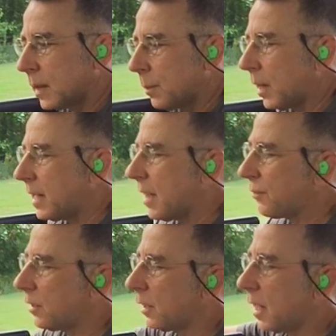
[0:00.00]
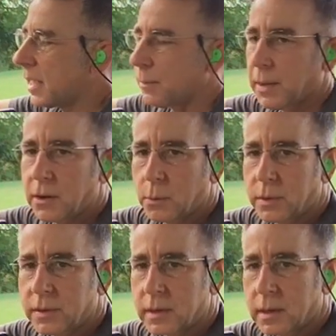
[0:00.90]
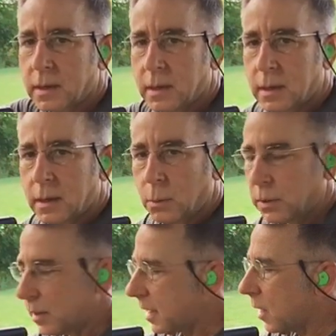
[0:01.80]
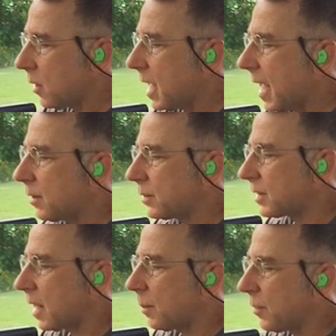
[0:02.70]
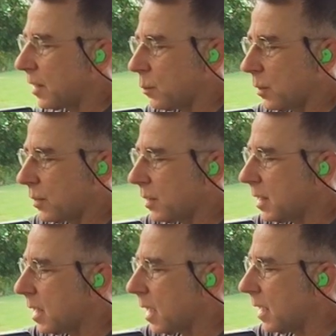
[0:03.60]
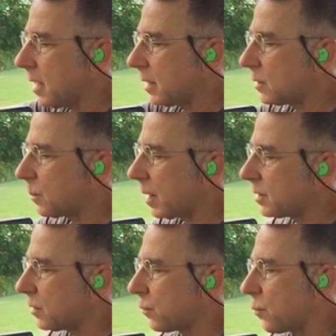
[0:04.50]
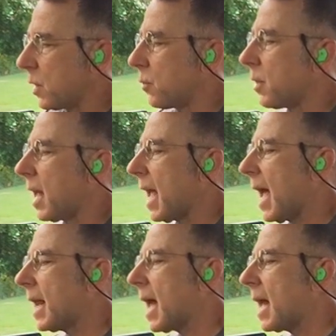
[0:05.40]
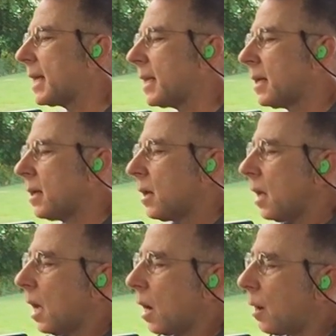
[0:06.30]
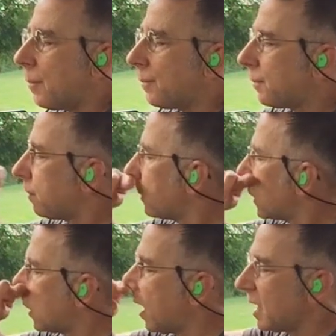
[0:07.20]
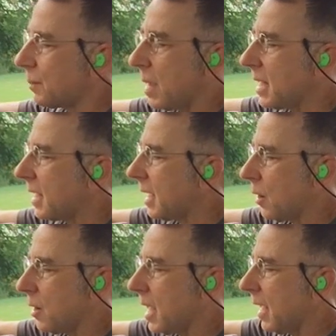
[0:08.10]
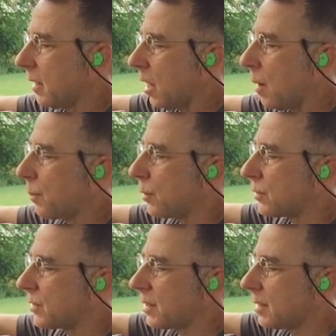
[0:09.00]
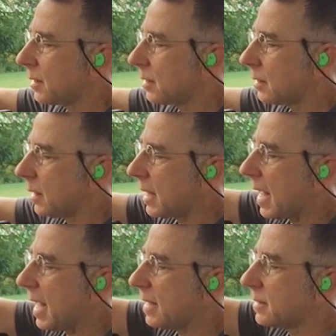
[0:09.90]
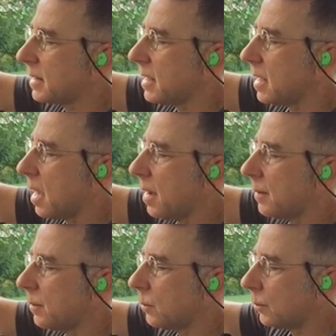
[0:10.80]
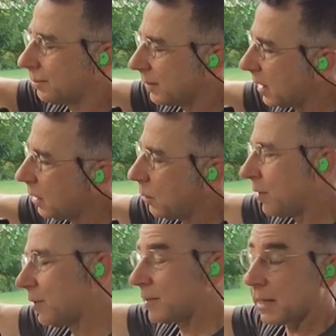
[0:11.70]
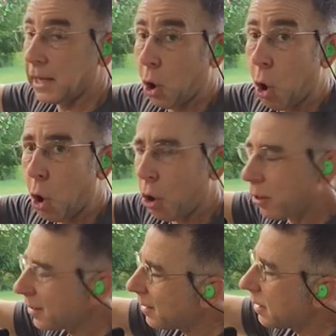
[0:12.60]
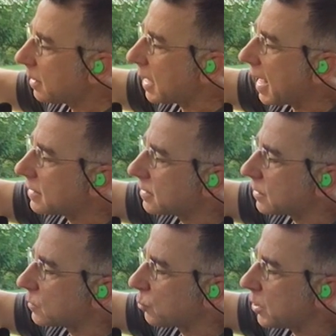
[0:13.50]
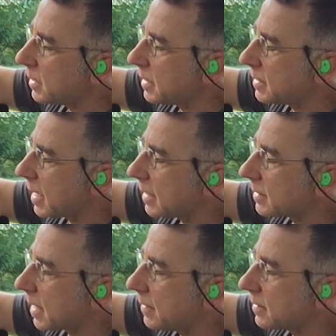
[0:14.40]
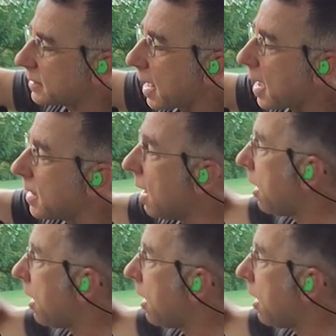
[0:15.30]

But I definitely like it better with the carry handle setup than with the inexpensive rear that I had on it. Like many carry handle uppers, it has the, I should say like all, it has the spring detent on this side.